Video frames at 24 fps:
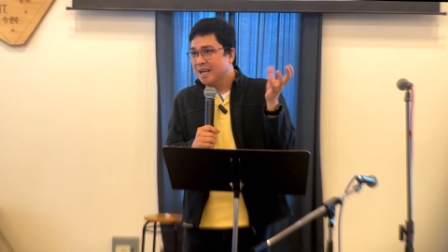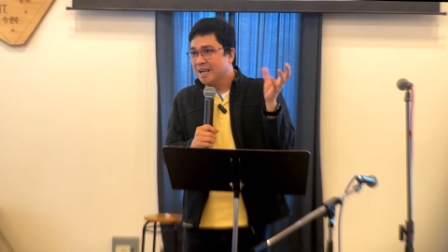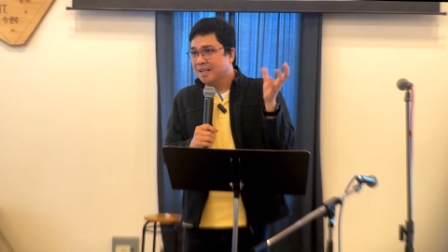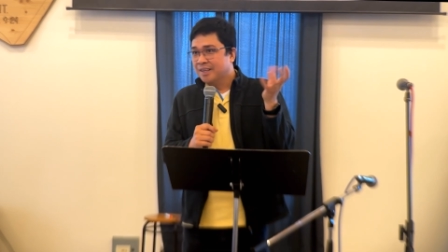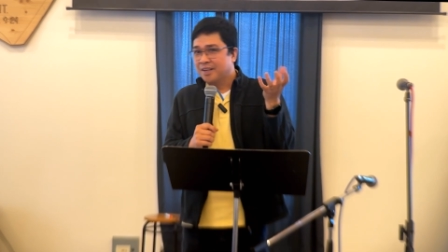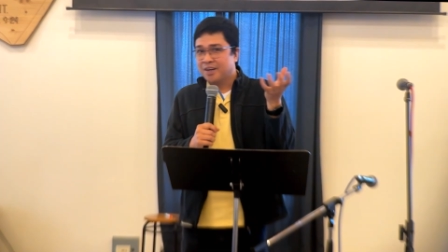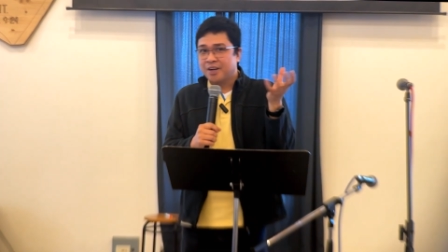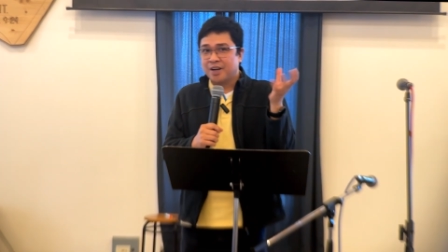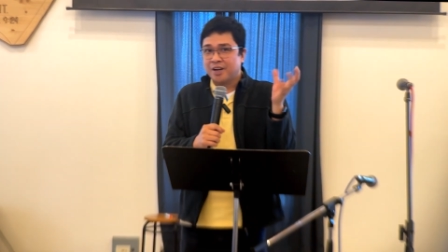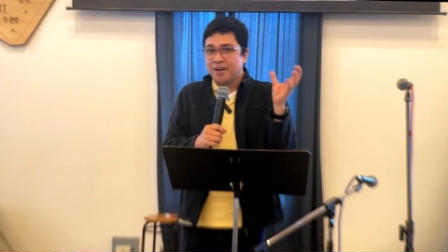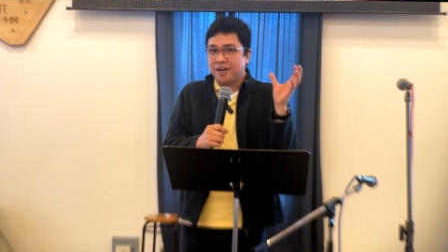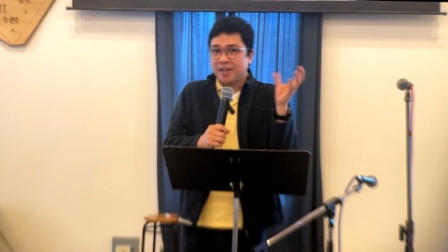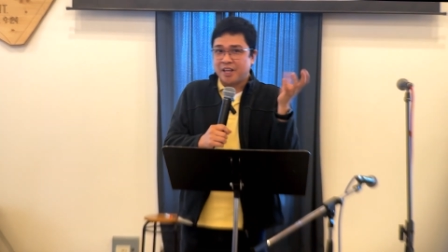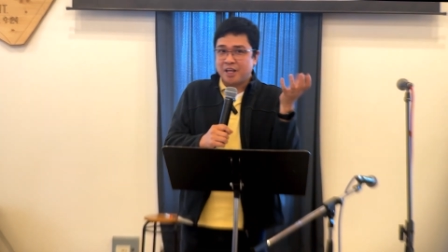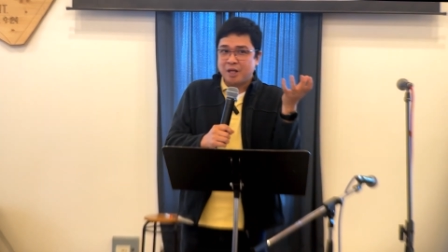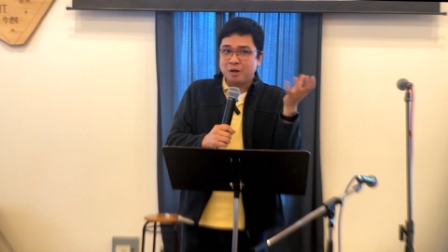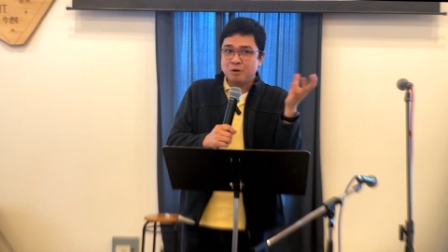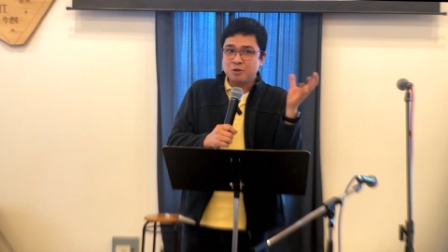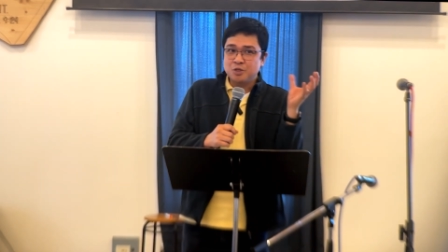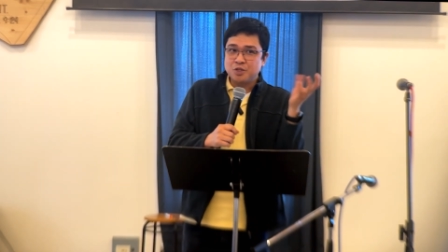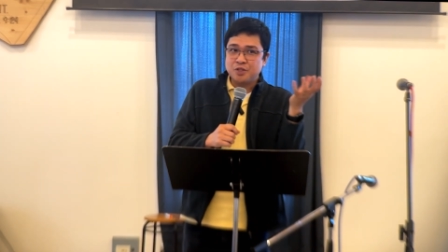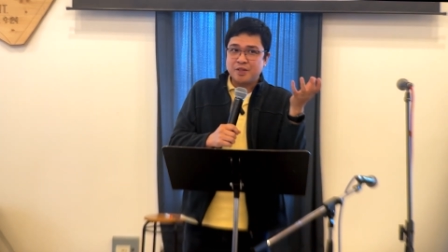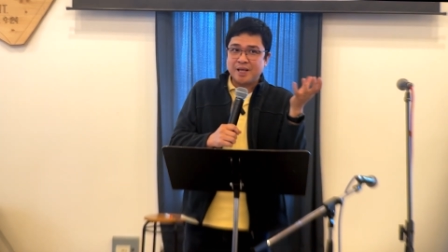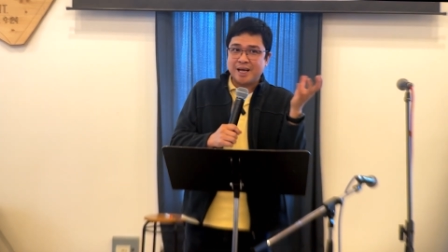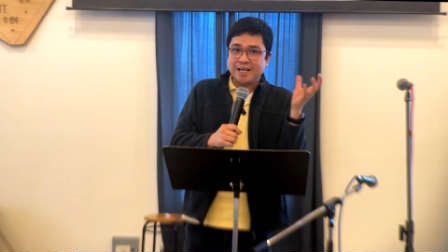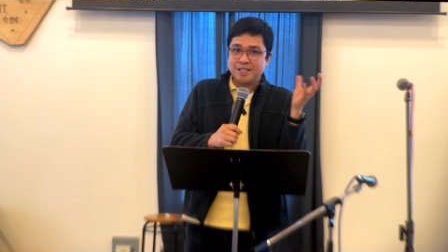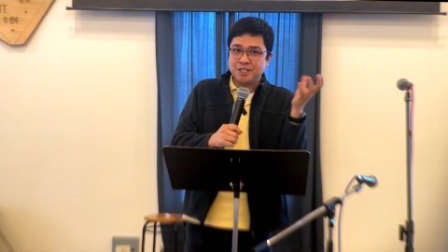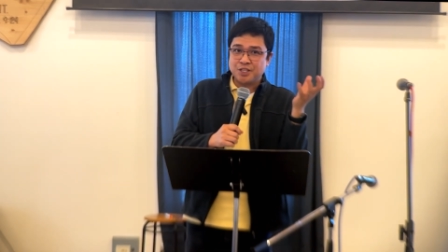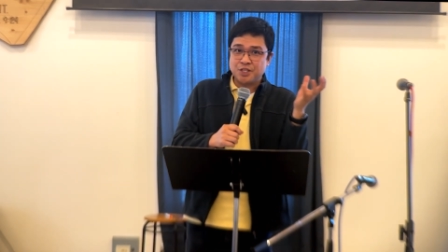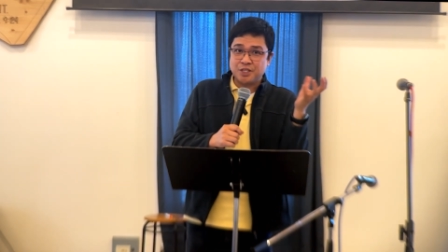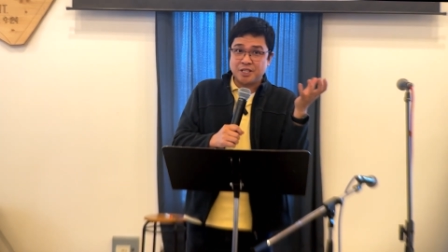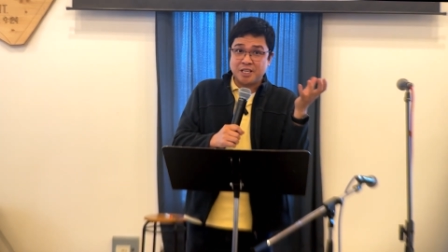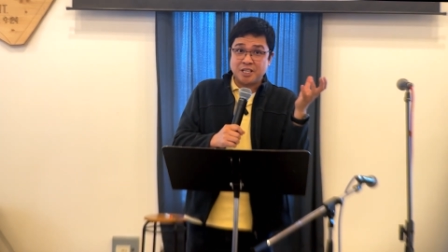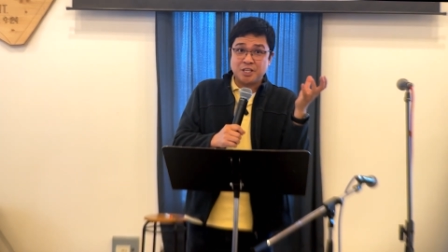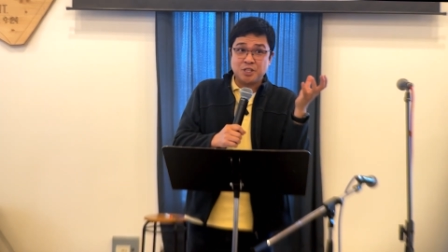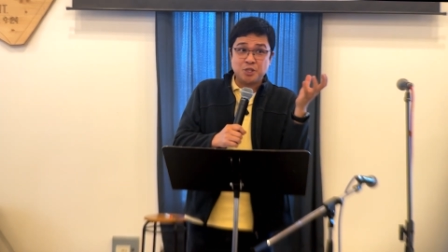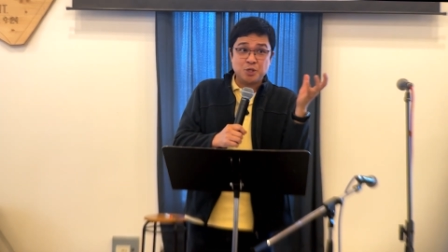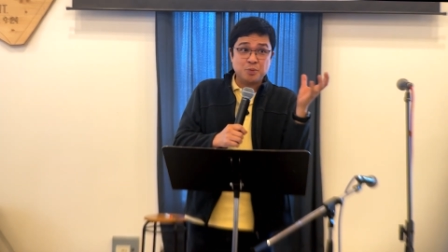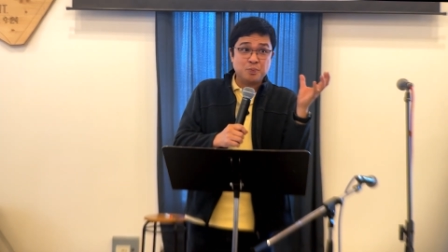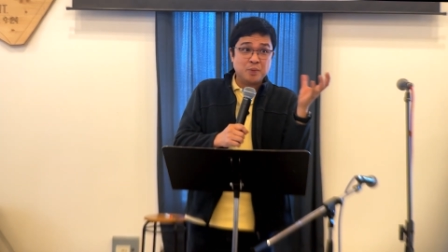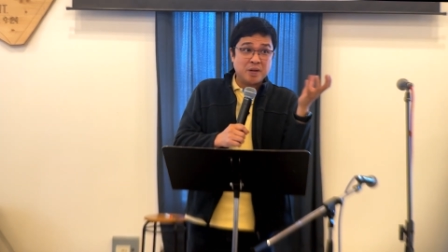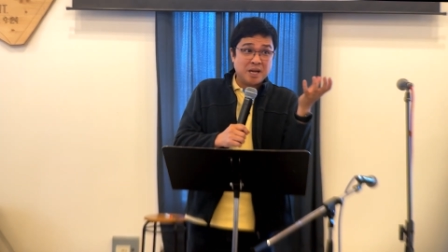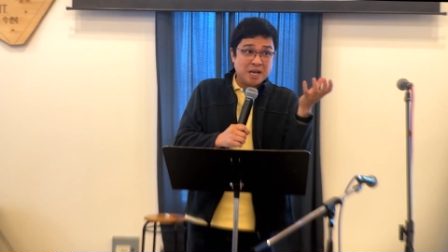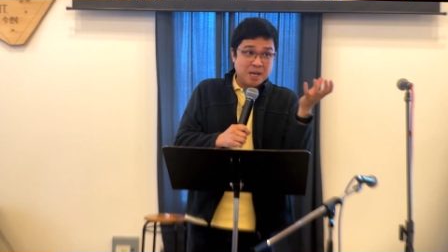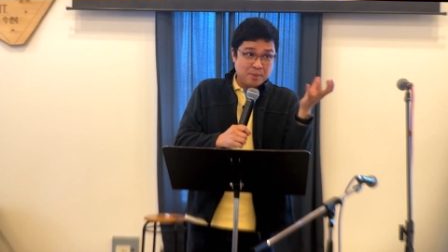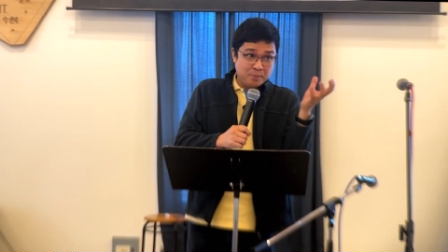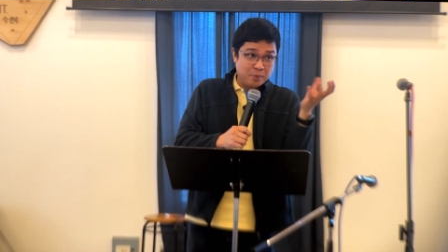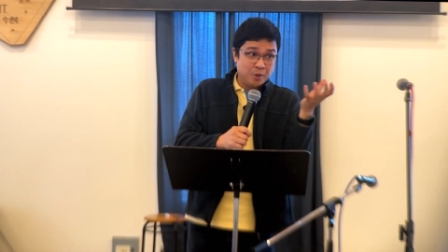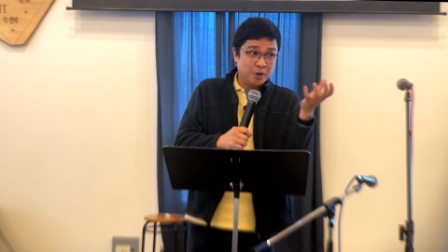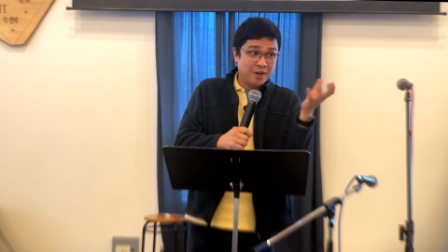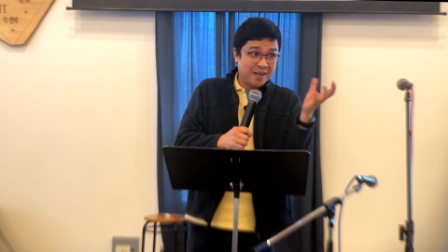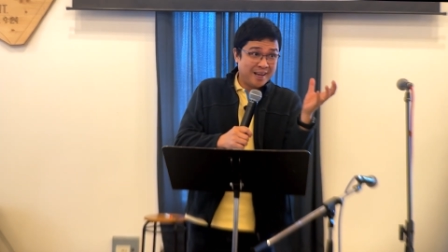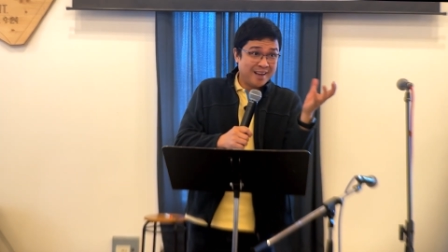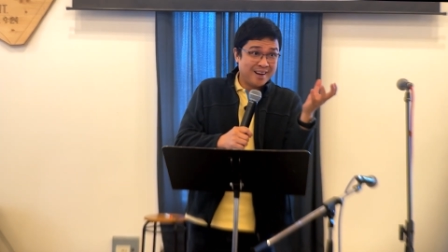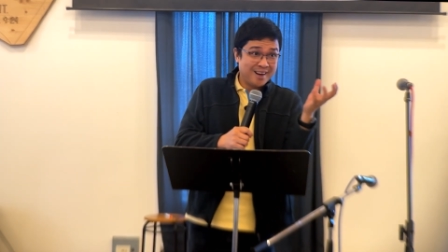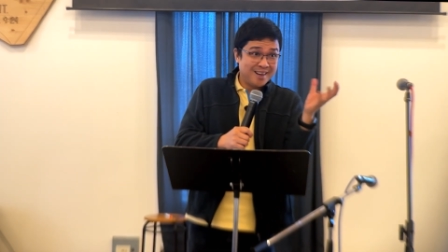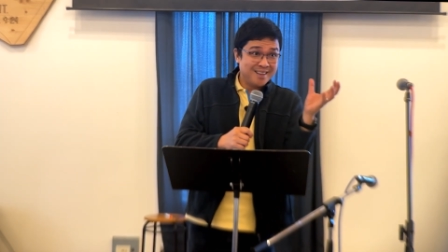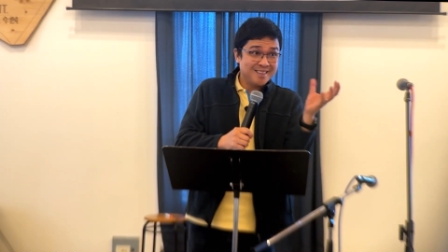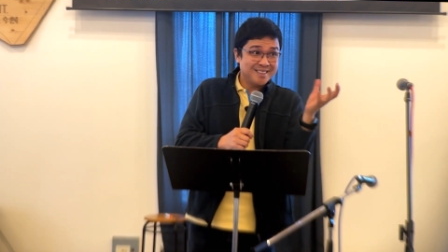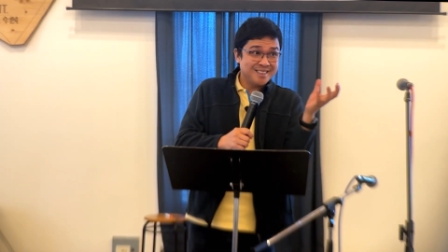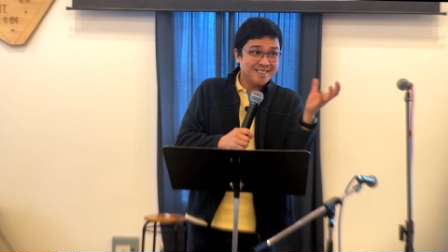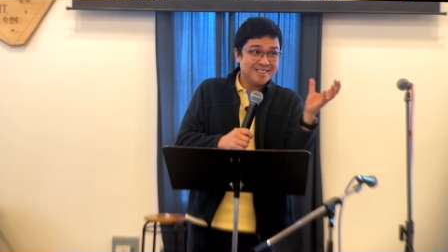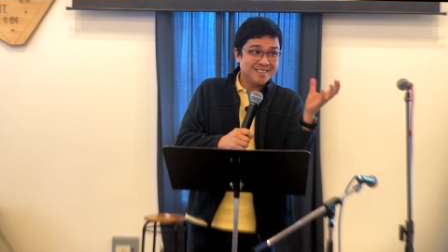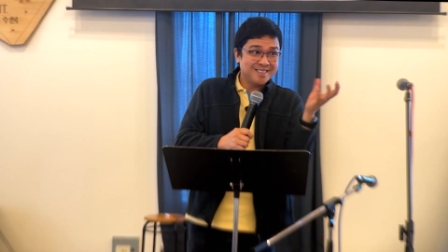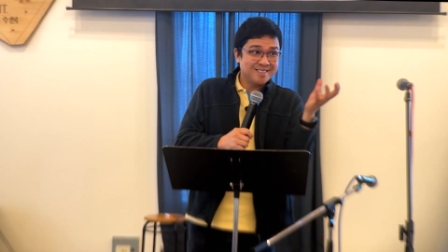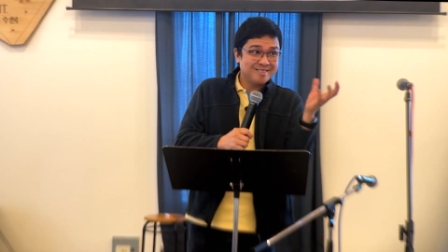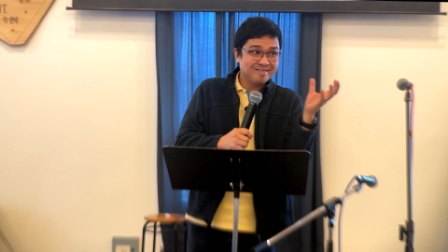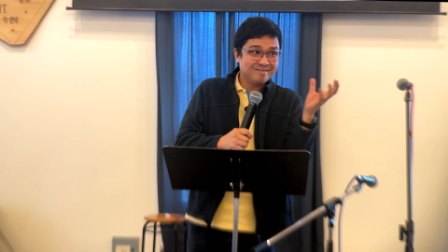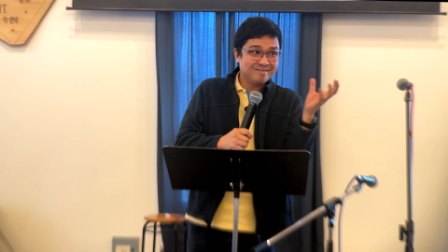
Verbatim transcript: they're going to use that sin to manipulate us.